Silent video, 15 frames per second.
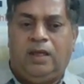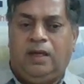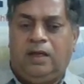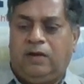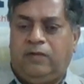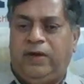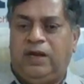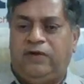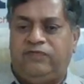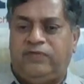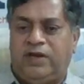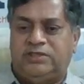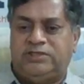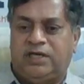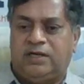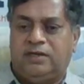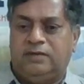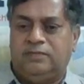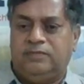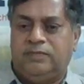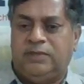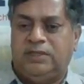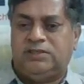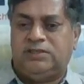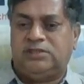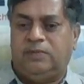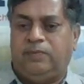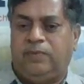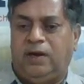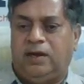queen f3 check. This is the
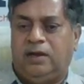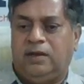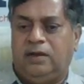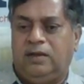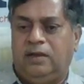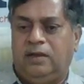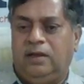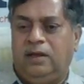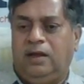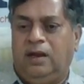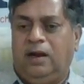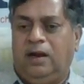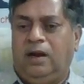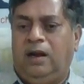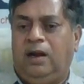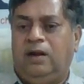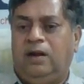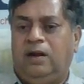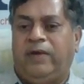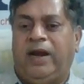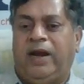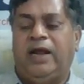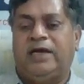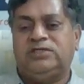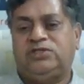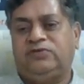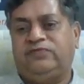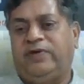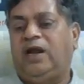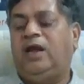point. Now white has
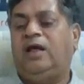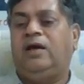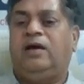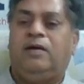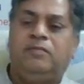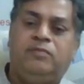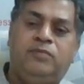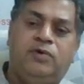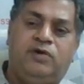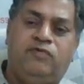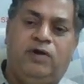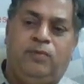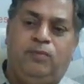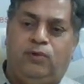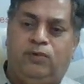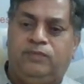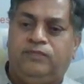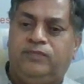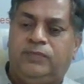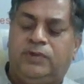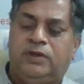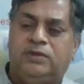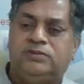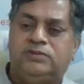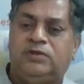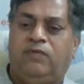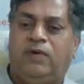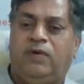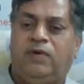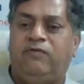to find a beautiful move. So
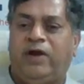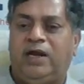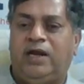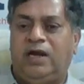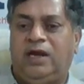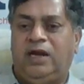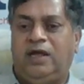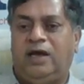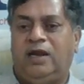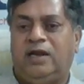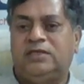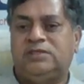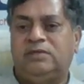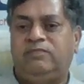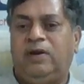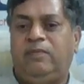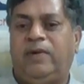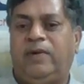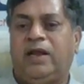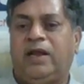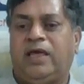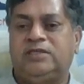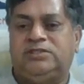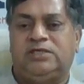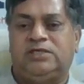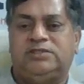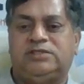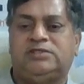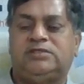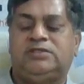what white did here, he simply played king
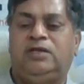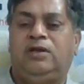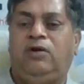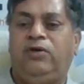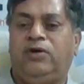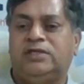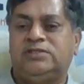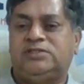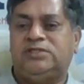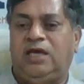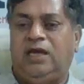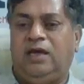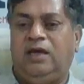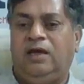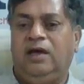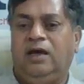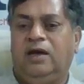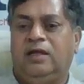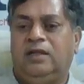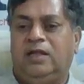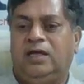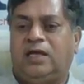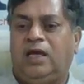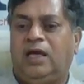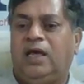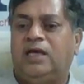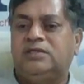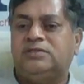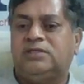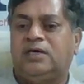g6. Now you can see the king
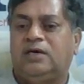is